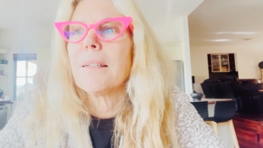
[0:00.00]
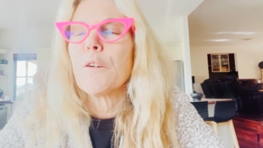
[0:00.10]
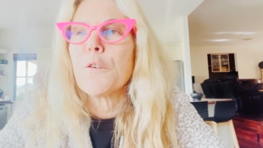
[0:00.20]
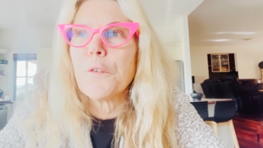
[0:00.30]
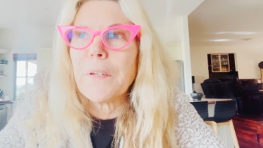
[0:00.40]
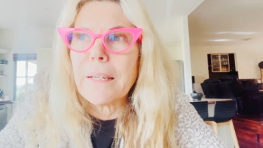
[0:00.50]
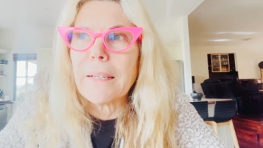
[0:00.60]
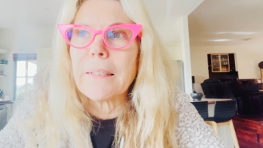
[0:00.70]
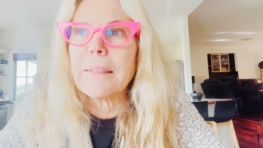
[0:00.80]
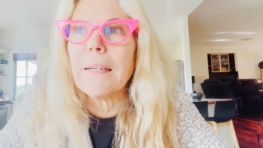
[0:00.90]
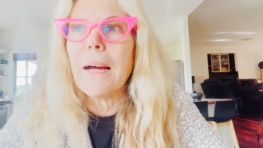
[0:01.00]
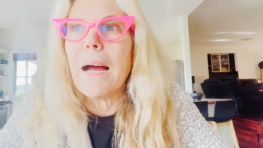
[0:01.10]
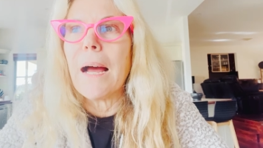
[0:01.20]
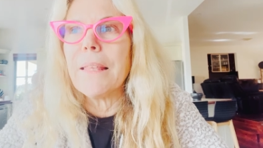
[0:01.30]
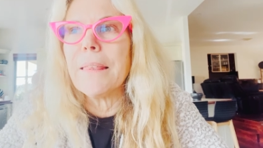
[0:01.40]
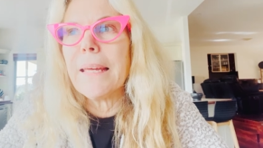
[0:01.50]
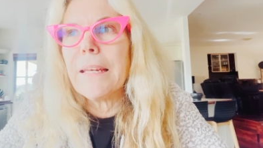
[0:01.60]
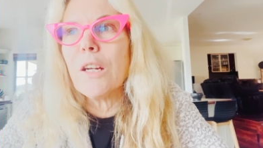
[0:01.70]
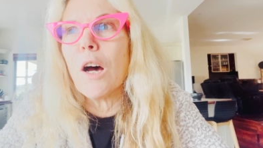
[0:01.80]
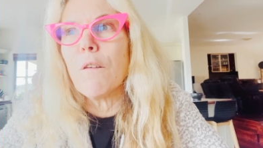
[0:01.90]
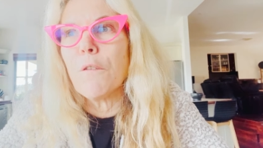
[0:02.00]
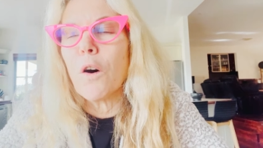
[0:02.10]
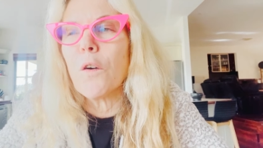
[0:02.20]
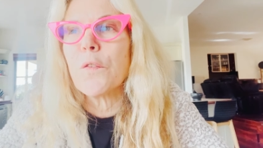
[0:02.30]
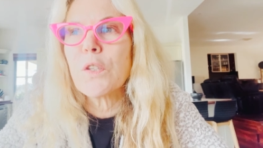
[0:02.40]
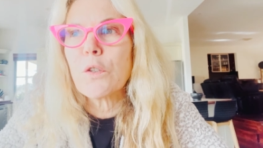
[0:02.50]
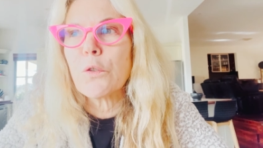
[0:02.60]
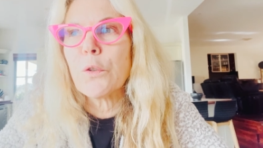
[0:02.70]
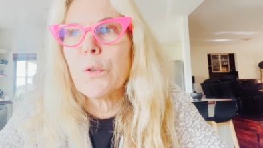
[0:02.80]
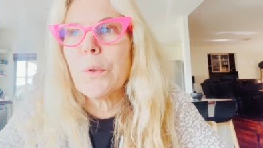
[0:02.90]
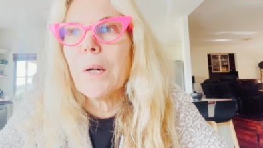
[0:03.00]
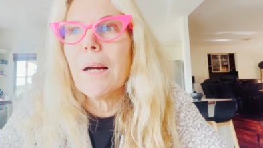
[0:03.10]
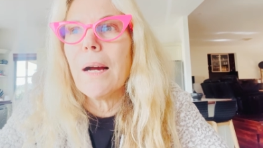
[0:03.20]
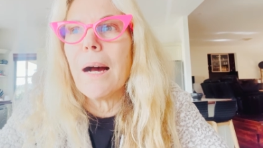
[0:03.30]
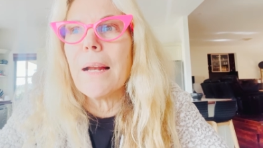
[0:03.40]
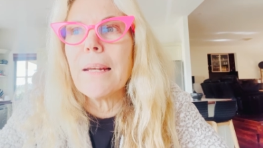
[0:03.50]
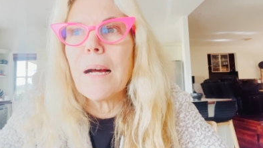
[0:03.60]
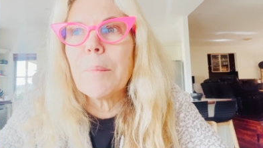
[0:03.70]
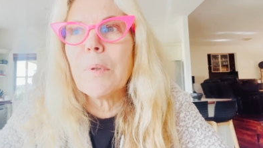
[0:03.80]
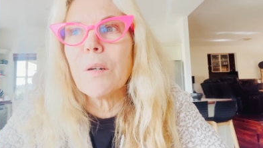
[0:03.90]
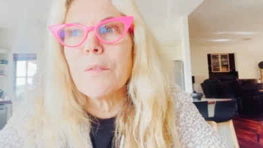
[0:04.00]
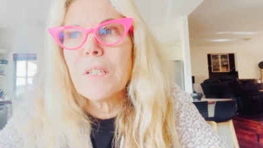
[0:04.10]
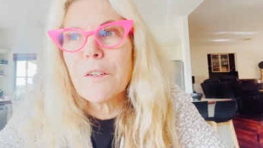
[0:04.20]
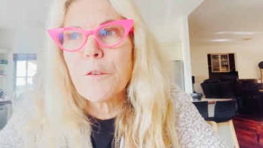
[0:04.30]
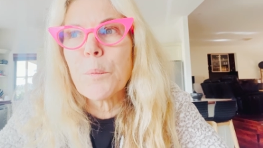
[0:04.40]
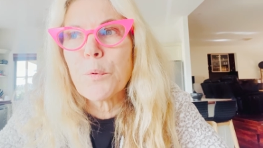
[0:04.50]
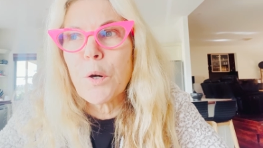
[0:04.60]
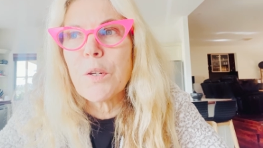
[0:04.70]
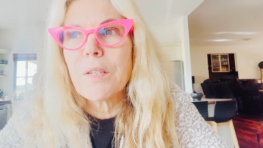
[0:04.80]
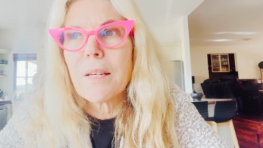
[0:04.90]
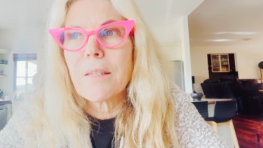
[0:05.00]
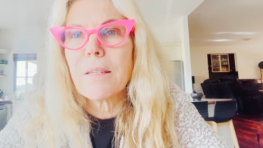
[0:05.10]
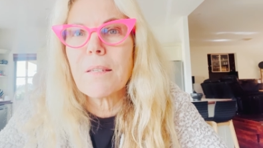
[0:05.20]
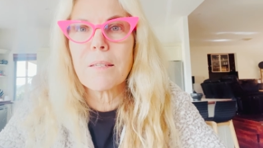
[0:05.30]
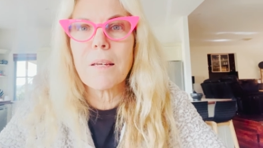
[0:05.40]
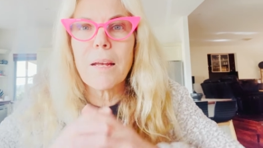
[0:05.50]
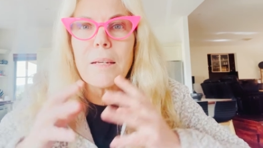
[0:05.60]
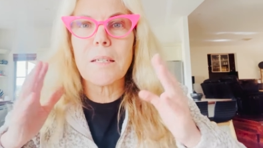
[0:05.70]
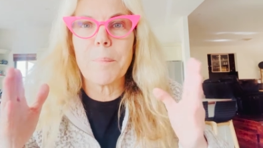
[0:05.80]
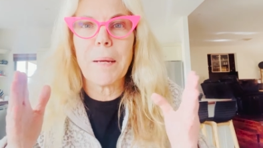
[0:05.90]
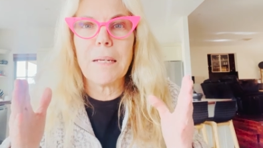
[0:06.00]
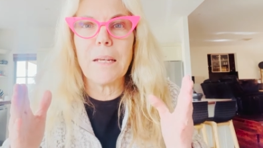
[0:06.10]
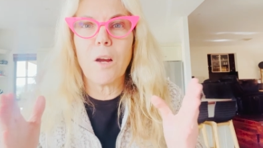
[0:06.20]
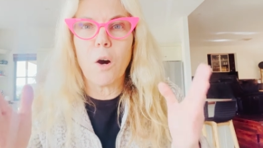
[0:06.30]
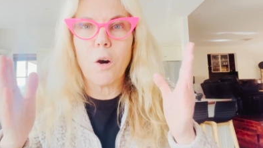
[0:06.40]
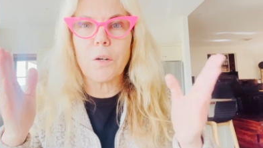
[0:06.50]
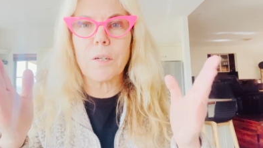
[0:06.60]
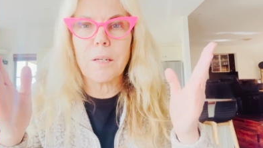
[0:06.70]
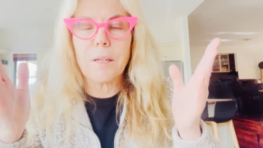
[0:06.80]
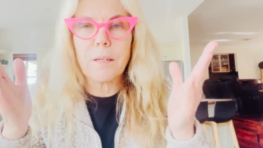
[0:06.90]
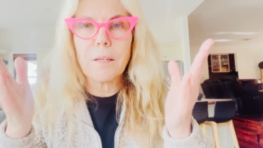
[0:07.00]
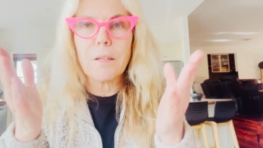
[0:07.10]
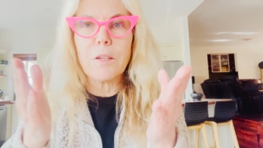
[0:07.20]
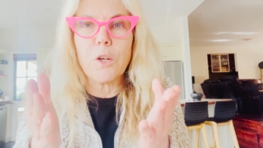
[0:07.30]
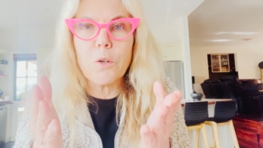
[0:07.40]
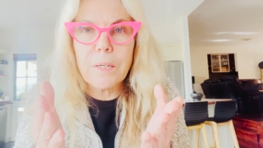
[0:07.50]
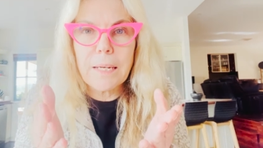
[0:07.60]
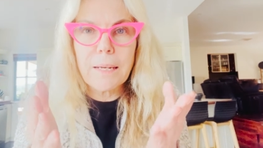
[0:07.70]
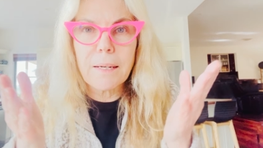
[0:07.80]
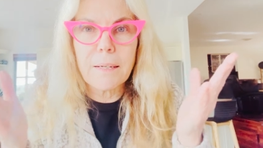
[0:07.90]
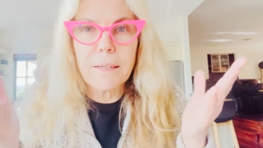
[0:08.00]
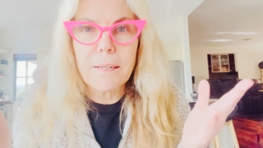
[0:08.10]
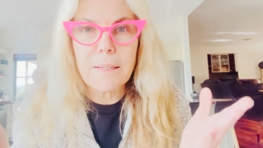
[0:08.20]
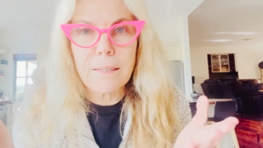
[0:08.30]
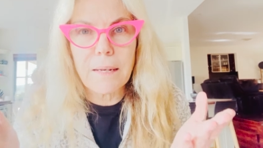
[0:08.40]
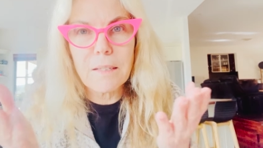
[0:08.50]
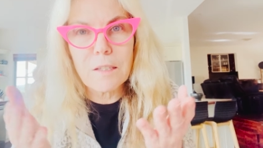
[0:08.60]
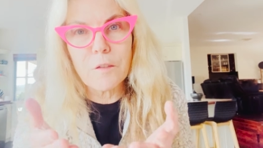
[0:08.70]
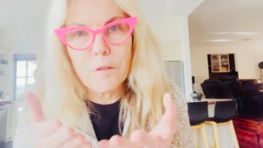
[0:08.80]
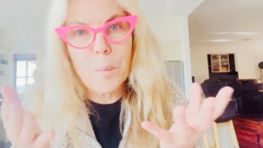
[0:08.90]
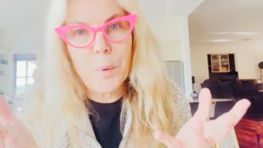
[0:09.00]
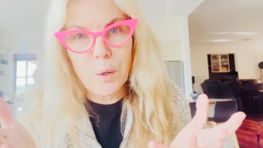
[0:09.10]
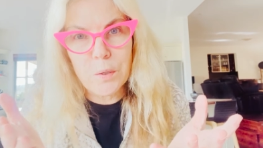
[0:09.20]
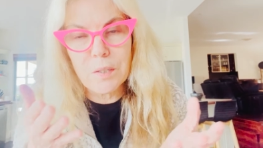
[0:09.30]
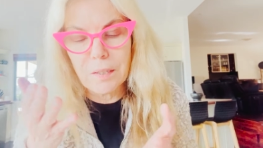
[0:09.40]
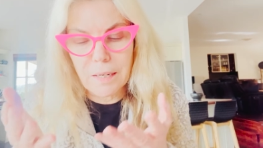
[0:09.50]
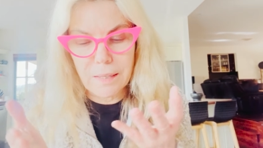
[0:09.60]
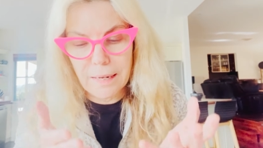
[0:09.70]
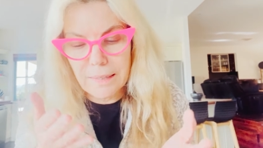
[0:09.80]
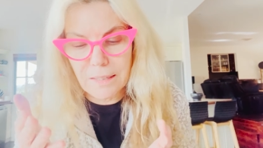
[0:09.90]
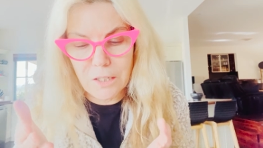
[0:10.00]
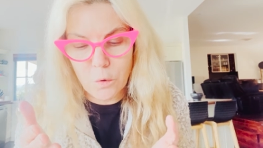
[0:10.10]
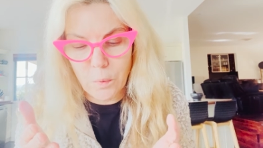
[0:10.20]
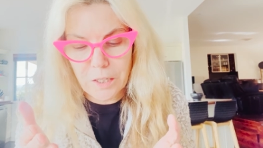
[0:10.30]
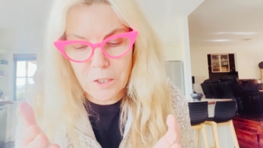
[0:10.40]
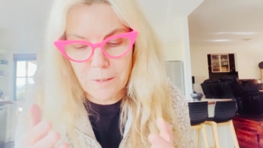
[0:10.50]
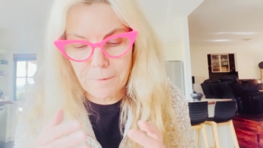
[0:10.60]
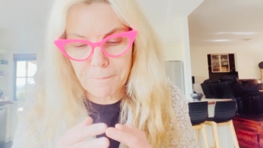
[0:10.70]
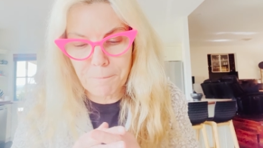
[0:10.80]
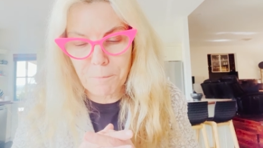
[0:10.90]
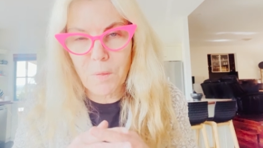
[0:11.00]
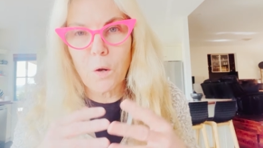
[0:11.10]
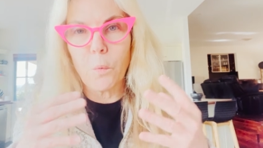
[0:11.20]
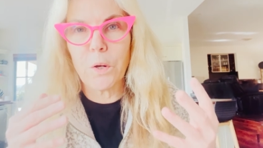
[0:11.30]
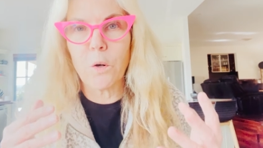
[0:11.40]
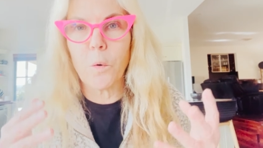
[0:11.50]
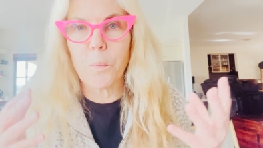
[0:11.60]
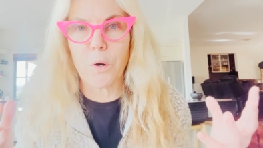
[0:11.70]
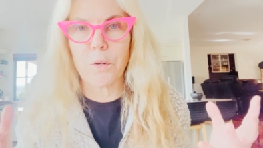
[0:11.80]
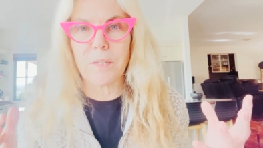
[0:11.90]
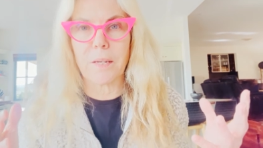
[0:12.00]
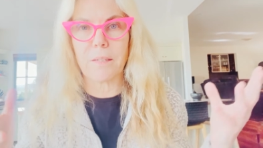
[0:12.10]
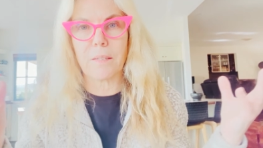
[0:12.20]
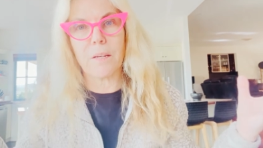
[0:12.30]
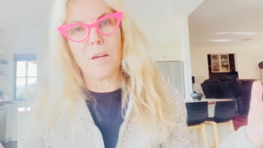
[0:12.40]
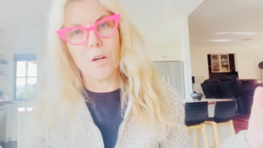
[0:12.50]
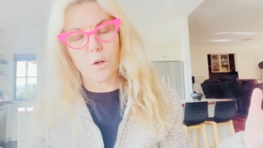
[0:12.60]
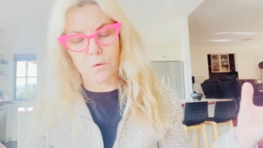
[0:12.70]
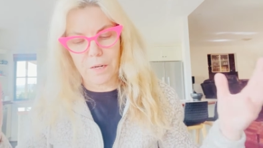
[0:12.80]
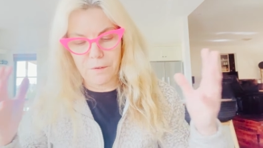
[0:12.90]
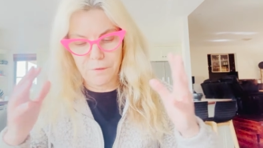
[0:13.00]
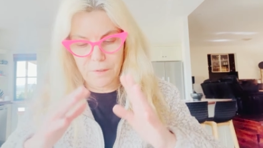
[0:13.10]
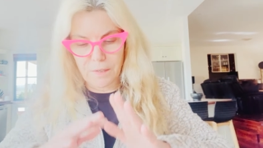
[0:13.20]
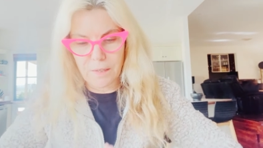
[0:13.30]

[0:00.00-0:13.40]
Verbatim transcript: fear, and then evolves through a number of different processes depending on the unique sense of person in that situation. We all process grief